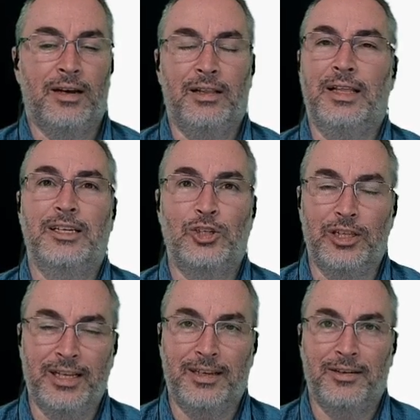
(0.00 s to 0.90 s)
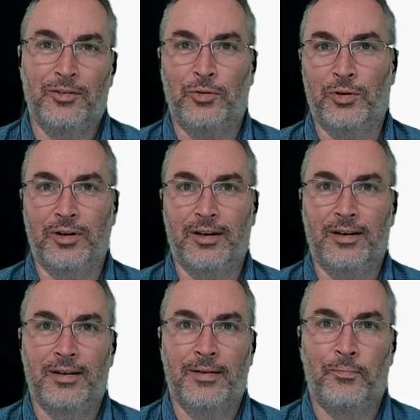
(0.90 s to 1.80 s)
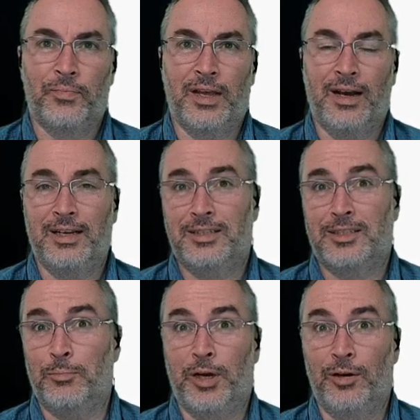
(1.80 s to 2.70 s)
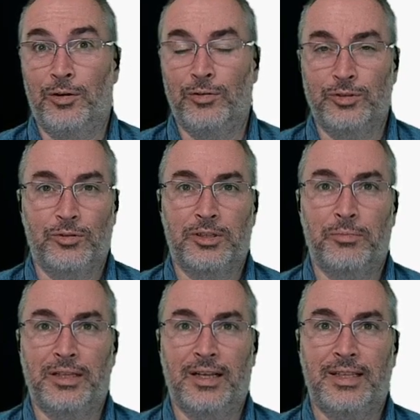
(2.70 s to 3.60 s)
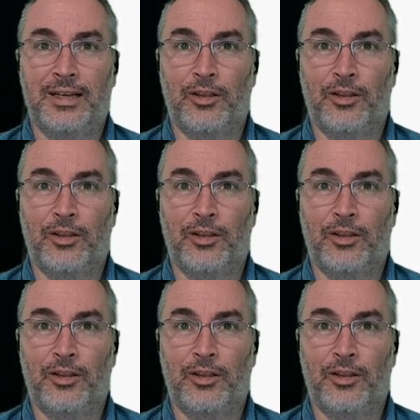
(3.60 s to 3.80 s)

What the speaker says: allegedly or I suppose or something like that.